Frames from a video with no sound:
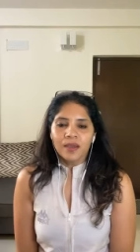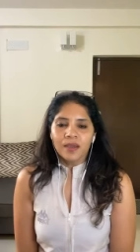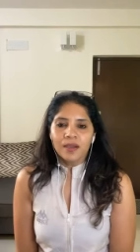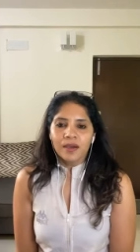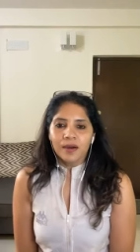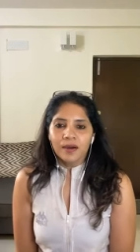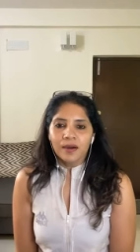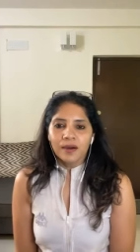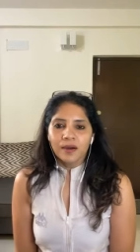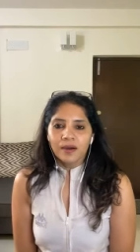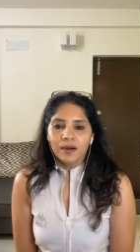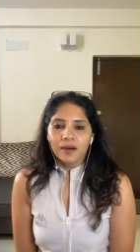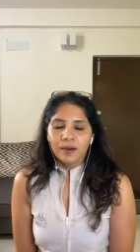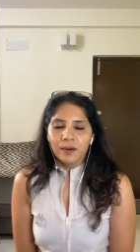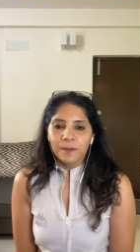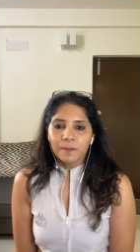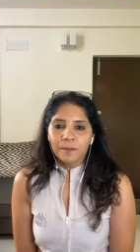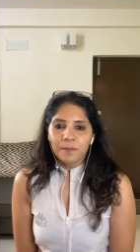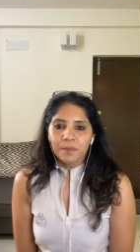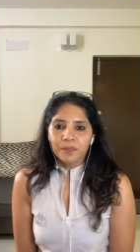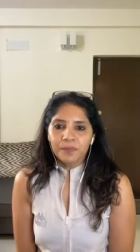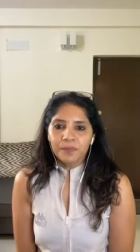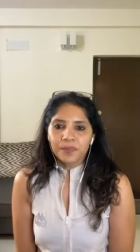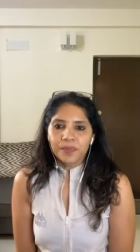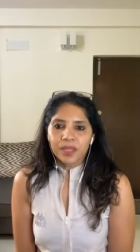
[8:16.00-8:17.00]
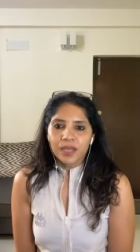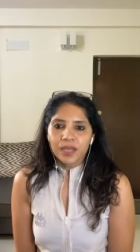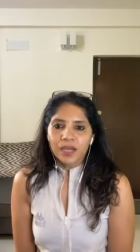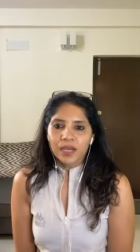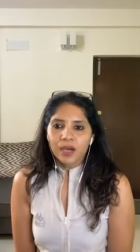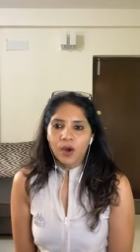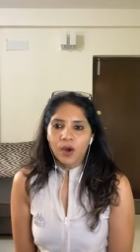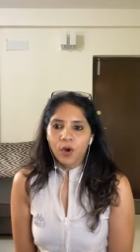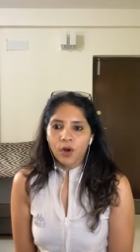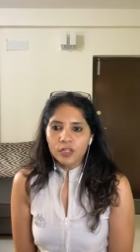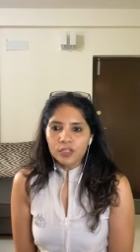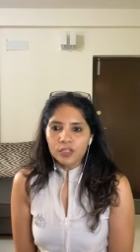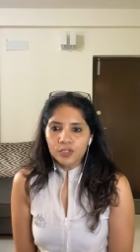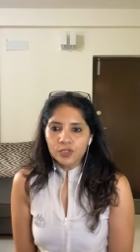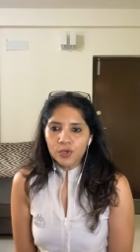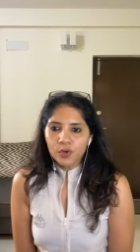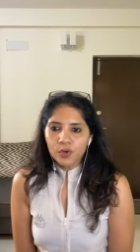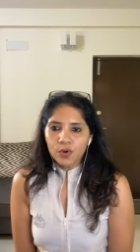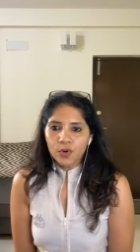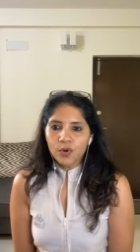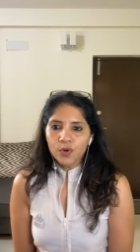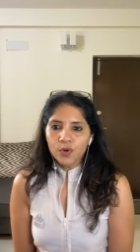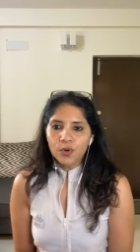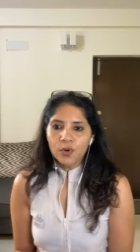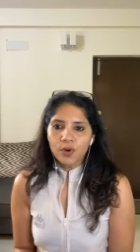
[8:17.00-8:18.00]
um, also
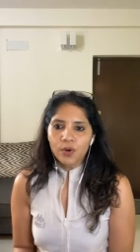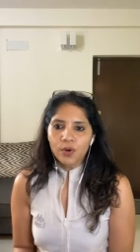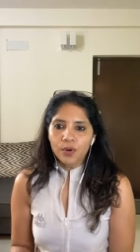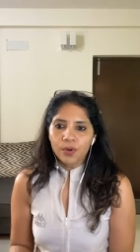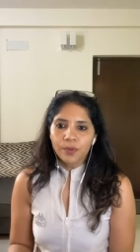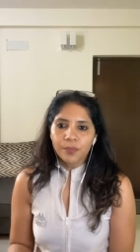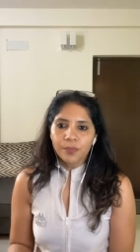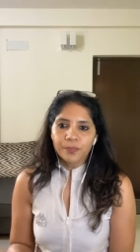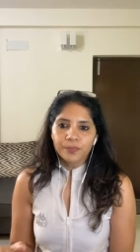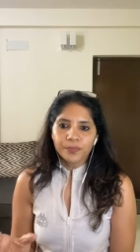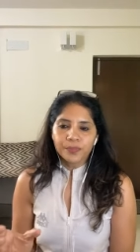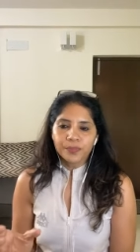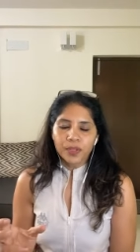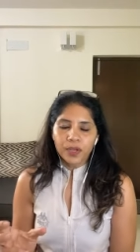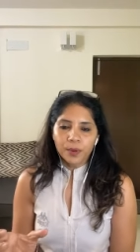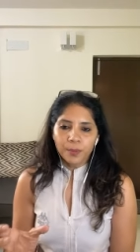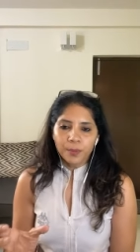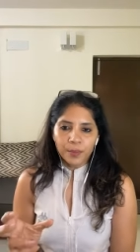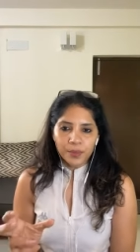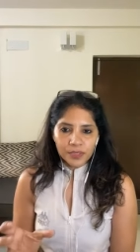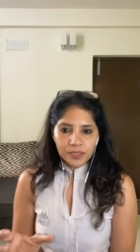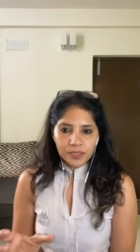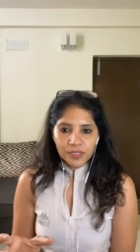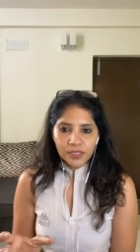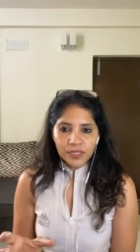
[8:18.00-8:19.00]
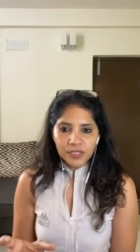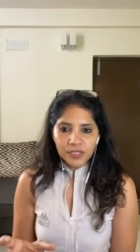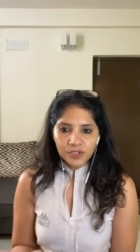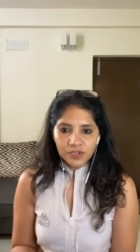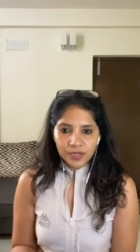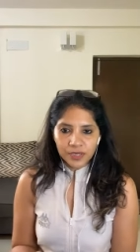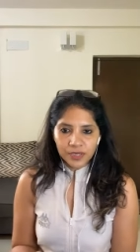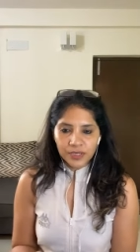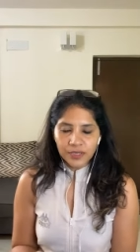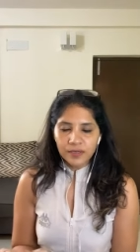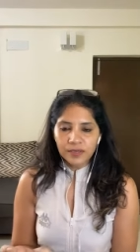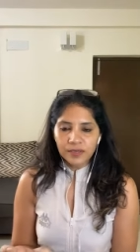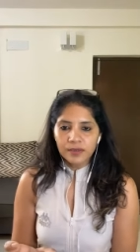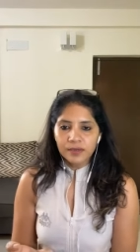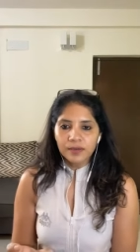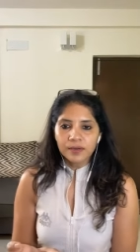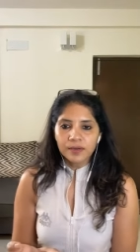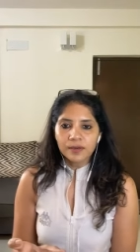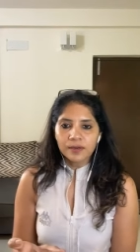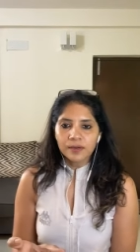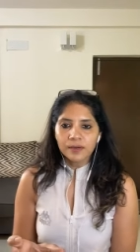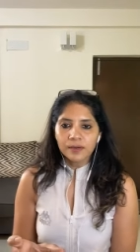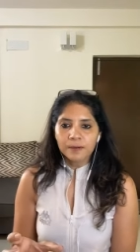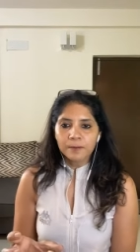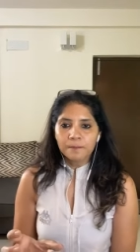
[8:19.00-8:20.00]
um, a personal trainer
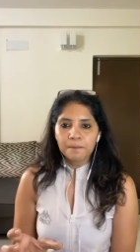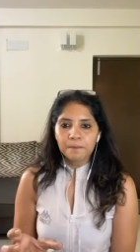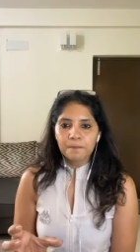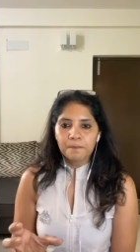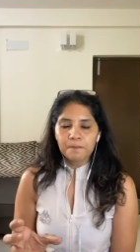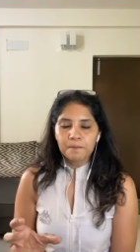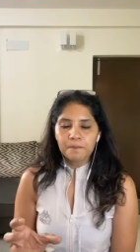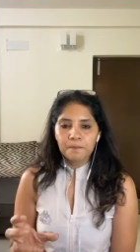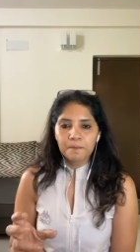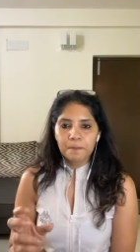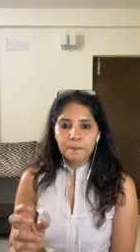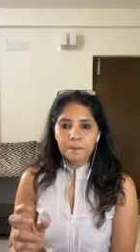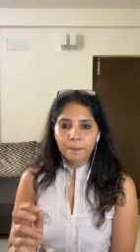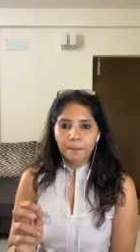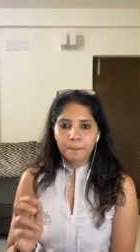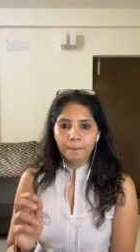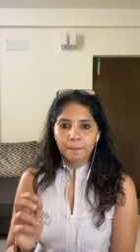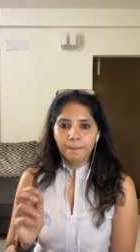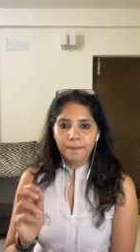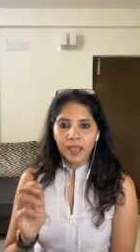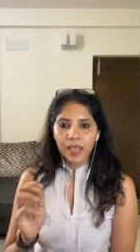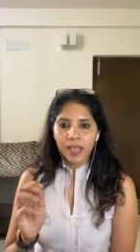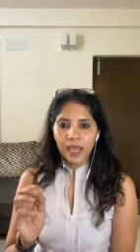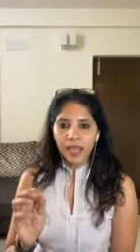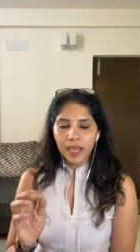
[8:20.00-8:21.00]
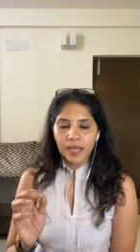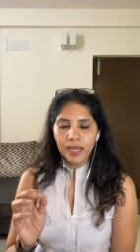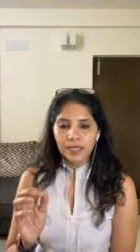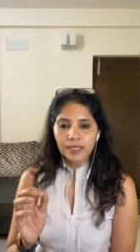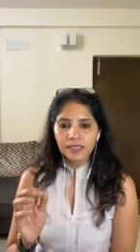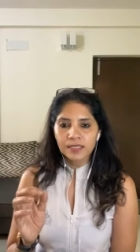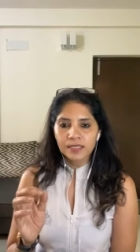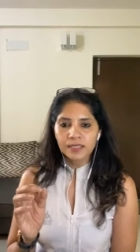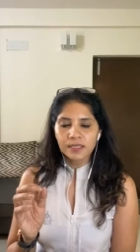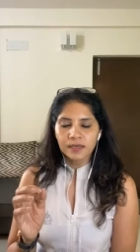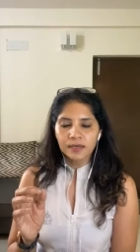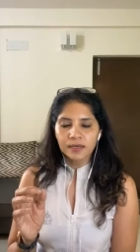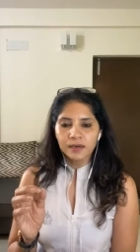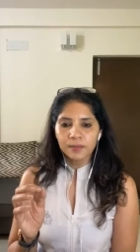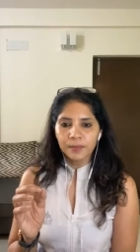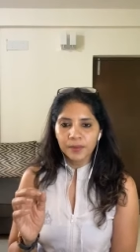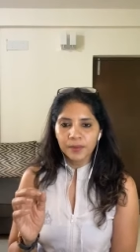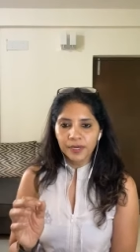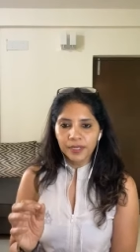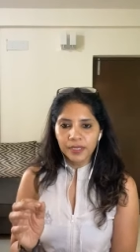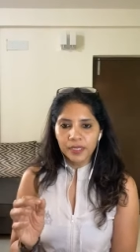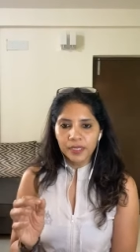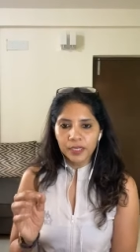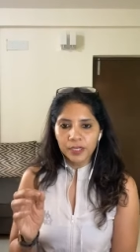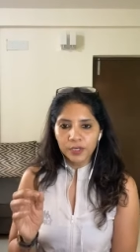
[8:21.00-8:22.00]
um, has a
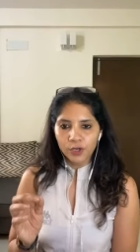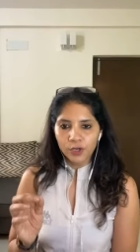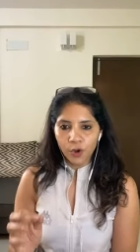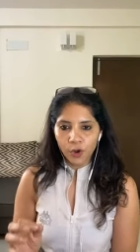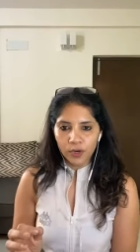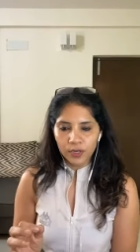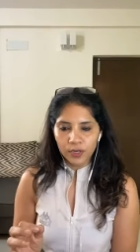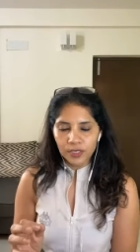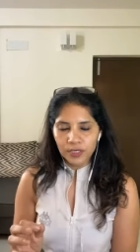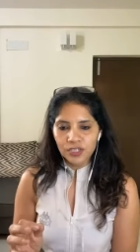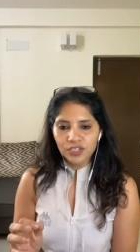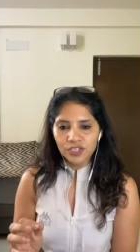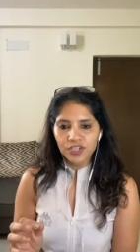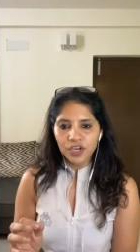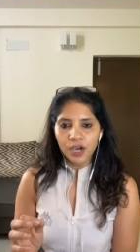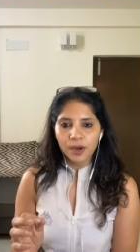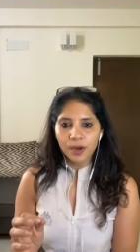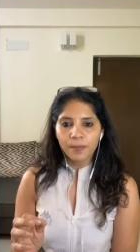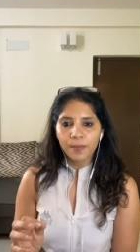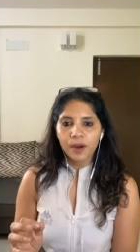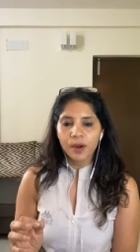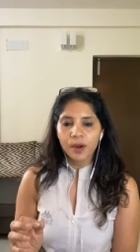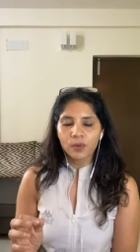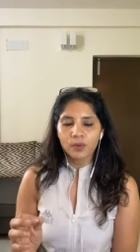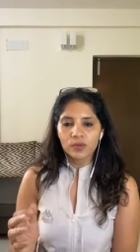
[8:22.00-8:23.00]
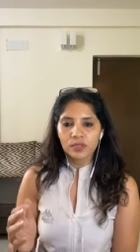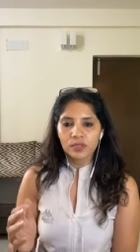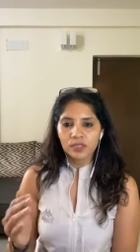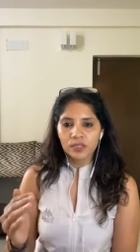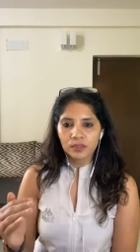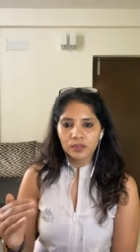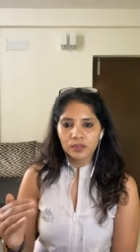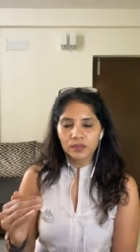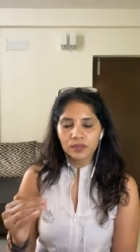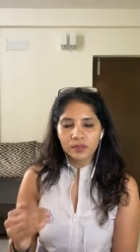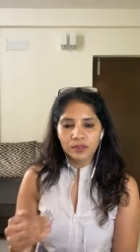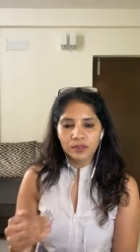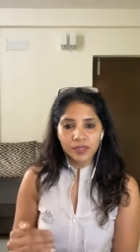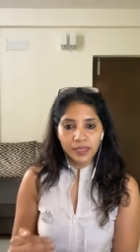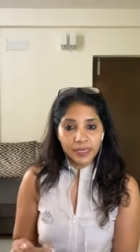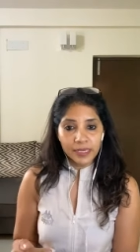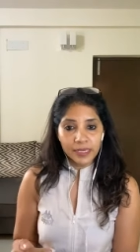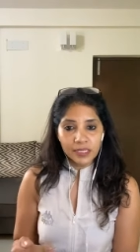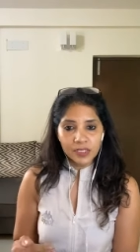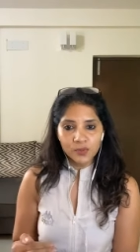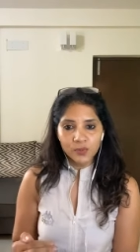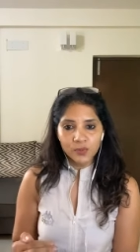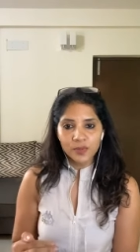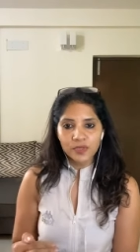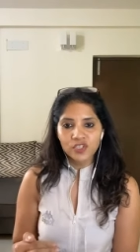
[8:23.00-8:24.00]
particular knowledge about certain
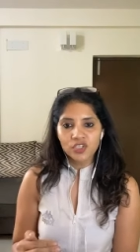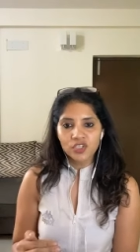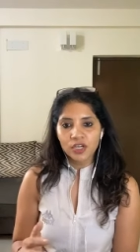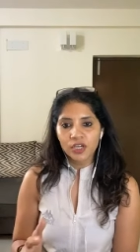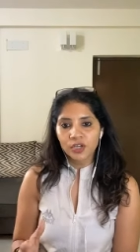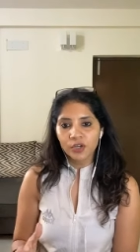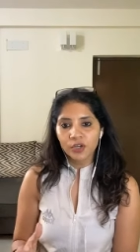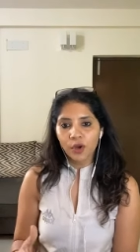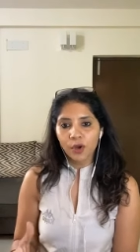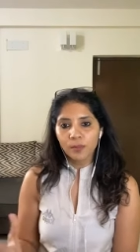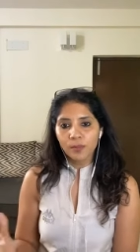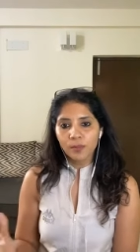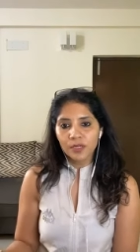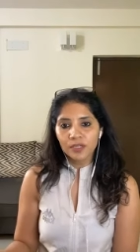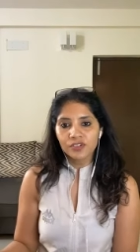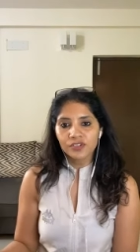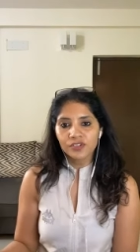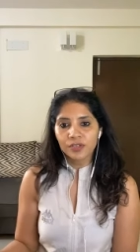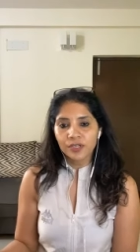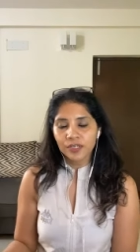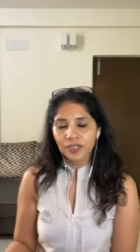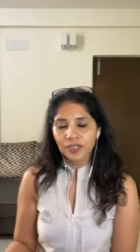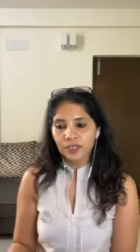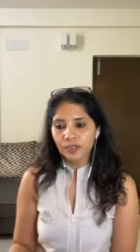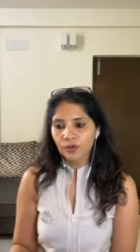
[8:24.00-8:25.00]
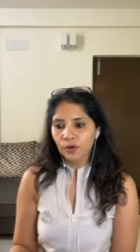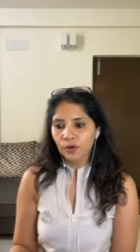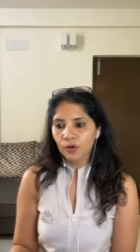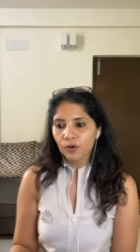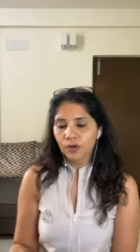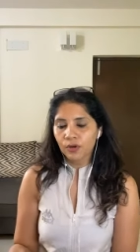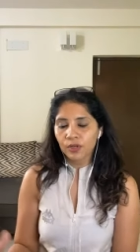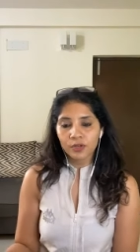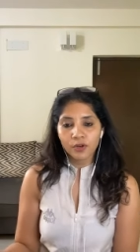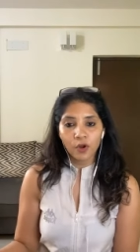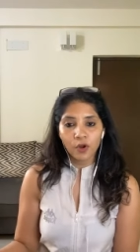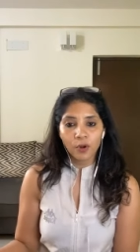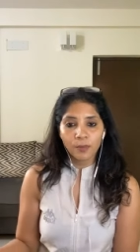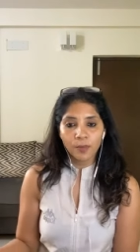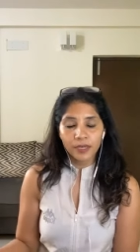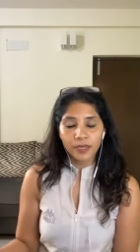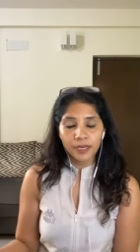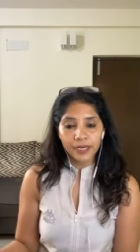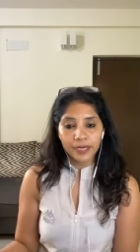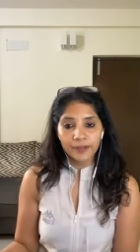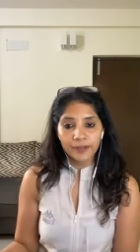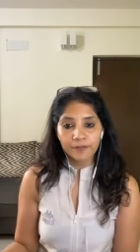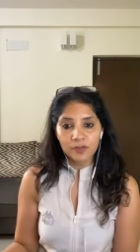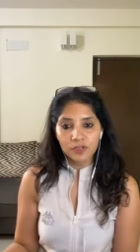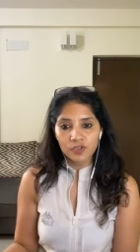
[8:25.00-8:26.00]
things which a normal trainer or a normal
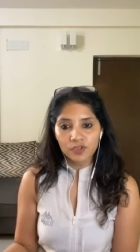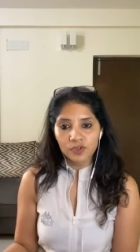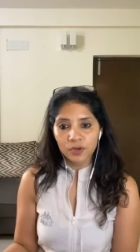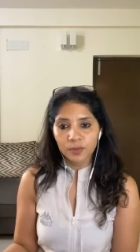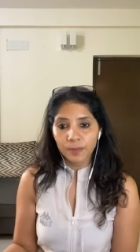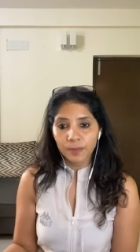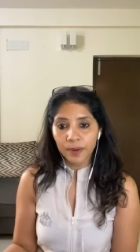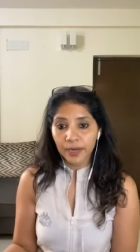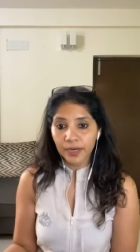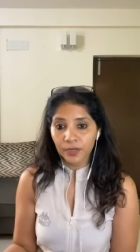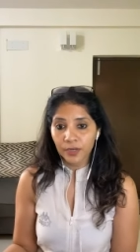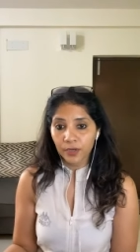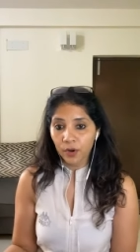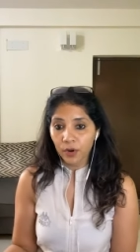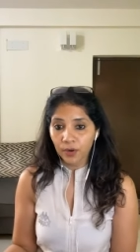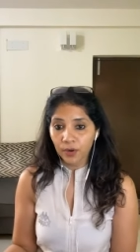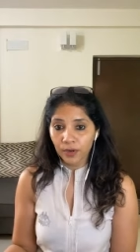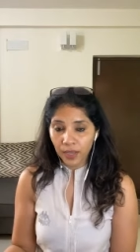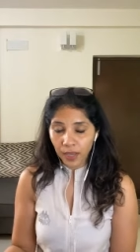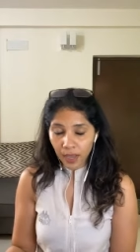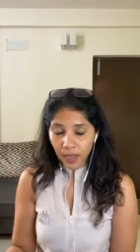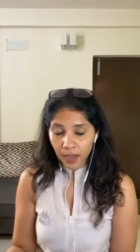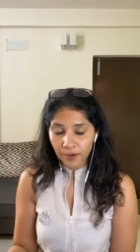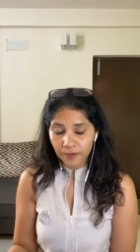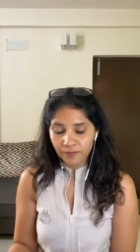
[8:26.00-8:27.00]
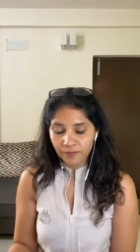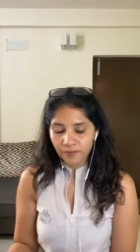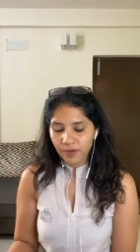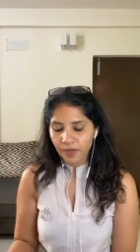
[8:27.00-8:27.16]
individual might not have.